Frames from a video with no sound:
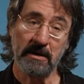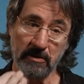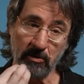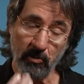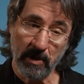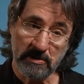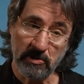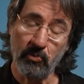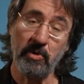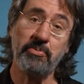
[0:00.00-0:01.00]
the ways
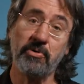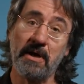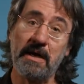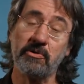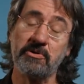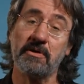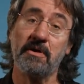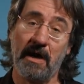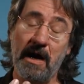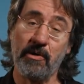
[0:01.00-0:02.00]
that we put out
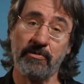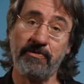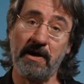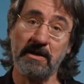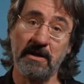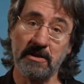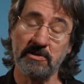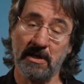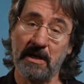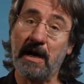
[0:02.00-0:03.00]
our
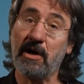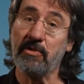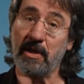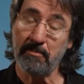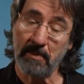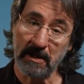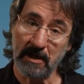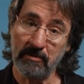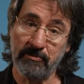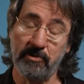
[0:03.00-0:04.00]
findings and how that might
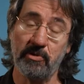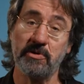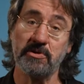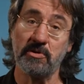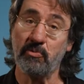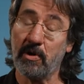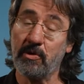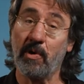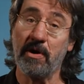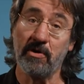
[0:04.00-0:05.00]
influence in
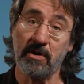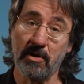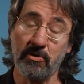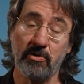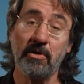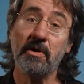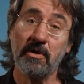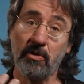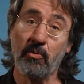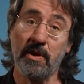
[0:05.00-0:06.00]
one way or another
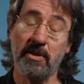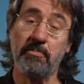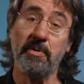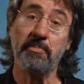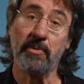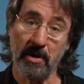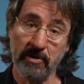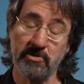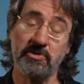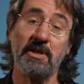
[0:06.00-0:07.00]
the way that people
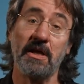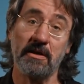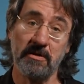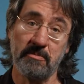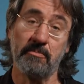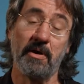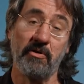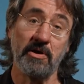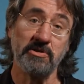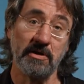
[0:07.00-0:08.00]
understand
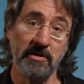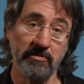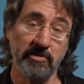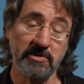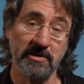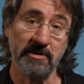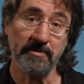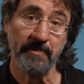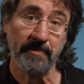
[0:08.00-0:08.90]
migration and diversity.